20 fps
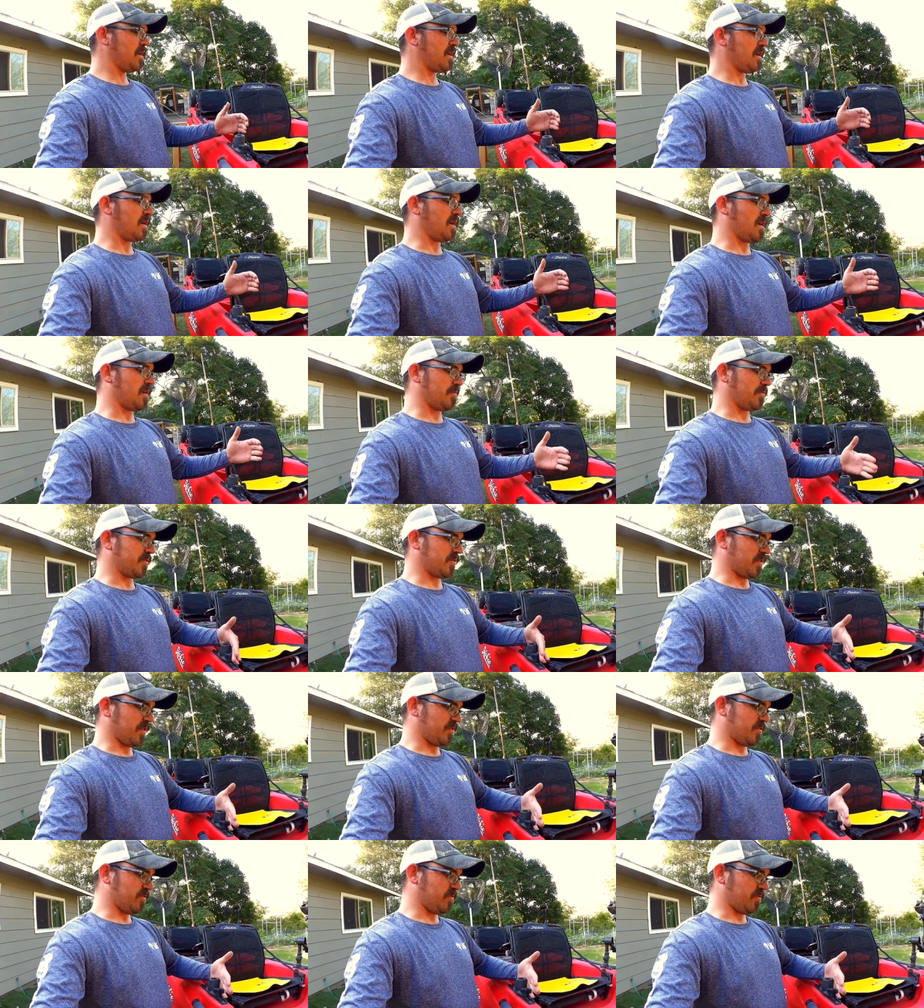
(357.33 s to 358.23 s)
Um, so
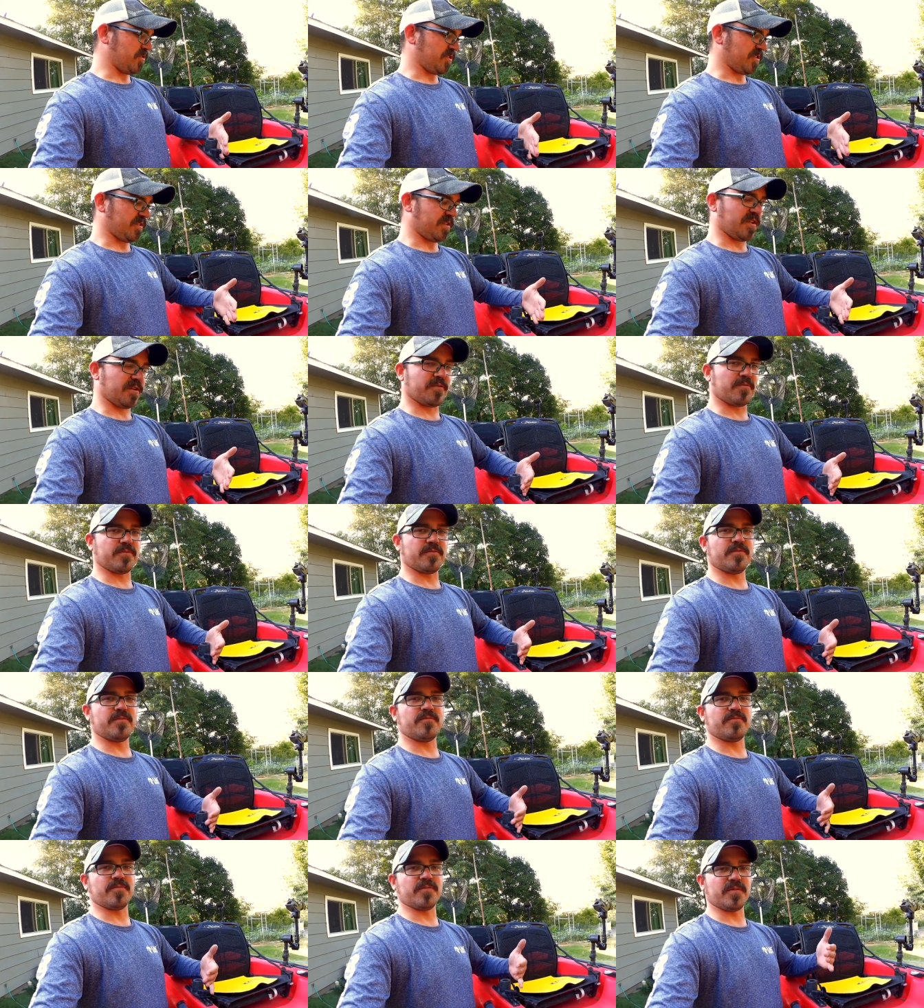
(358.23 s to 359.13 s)
I do wish that they,
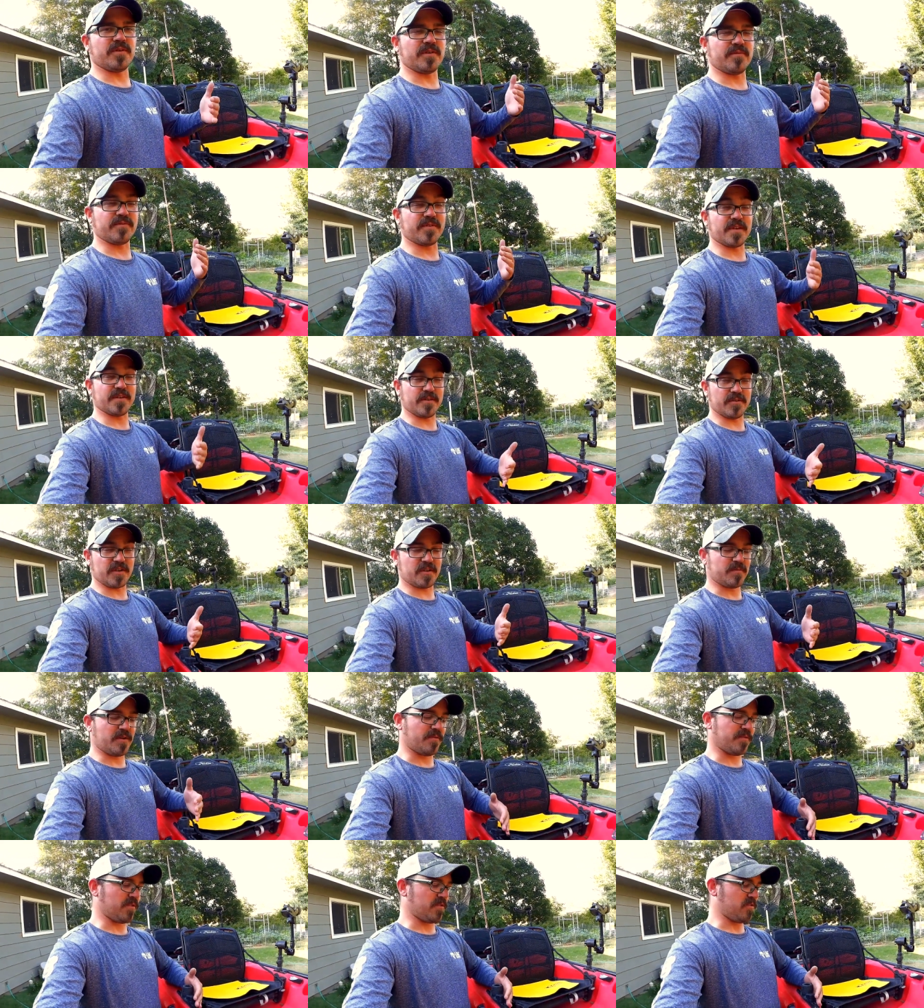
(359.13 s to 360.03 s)
if they do come out with